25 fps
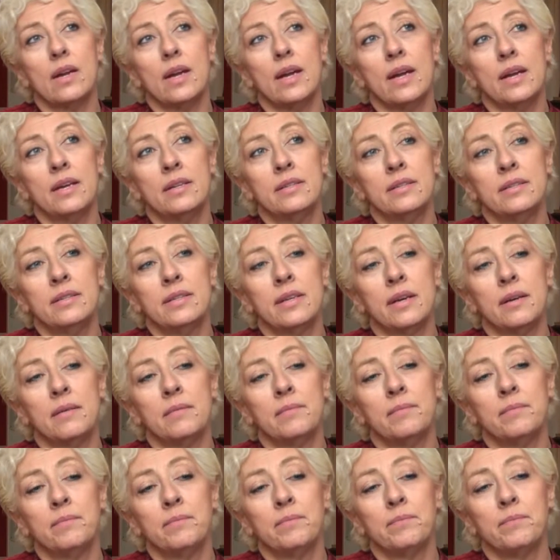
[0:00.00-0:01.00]

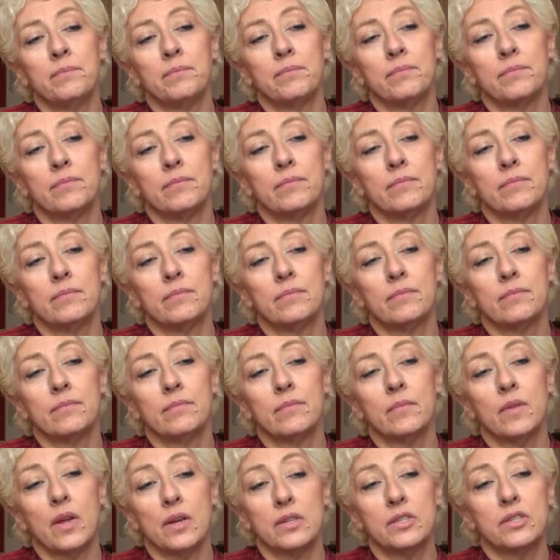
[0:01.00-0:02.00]
And
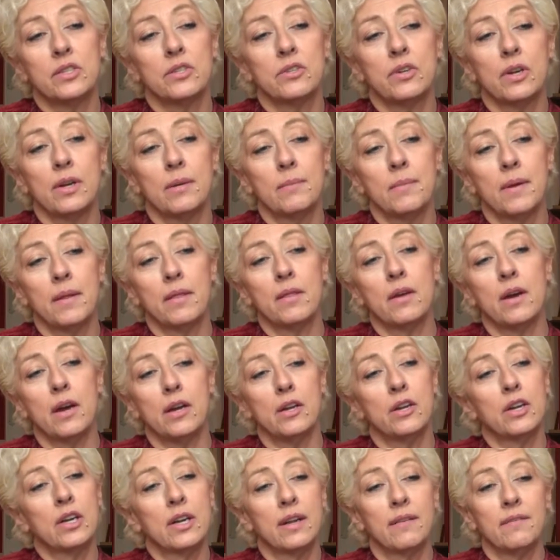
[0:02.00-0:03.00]
lost the train of my
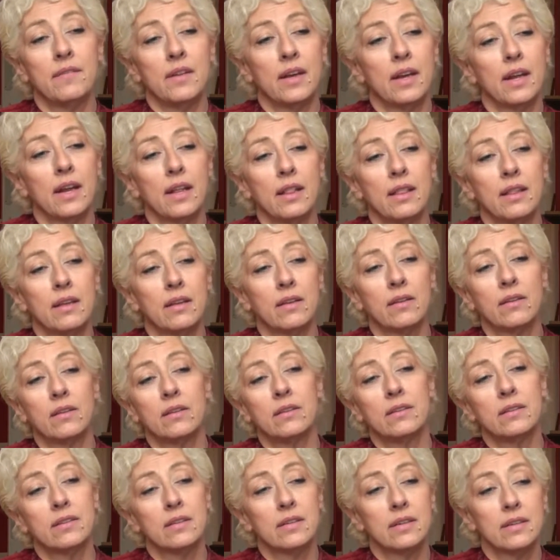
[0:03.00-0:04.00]
thought. You're going to have to edit
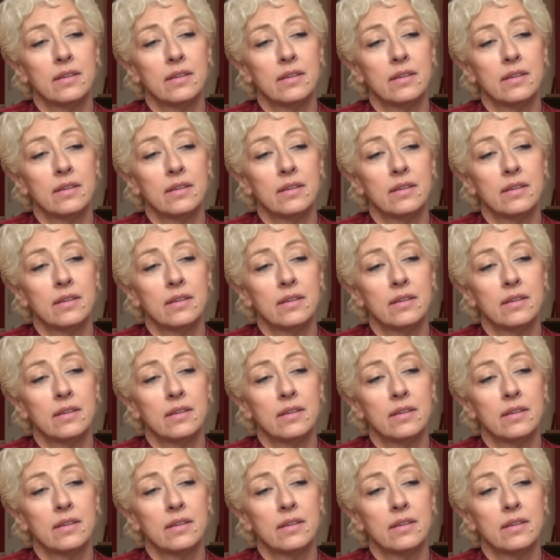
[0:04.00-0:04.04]
this.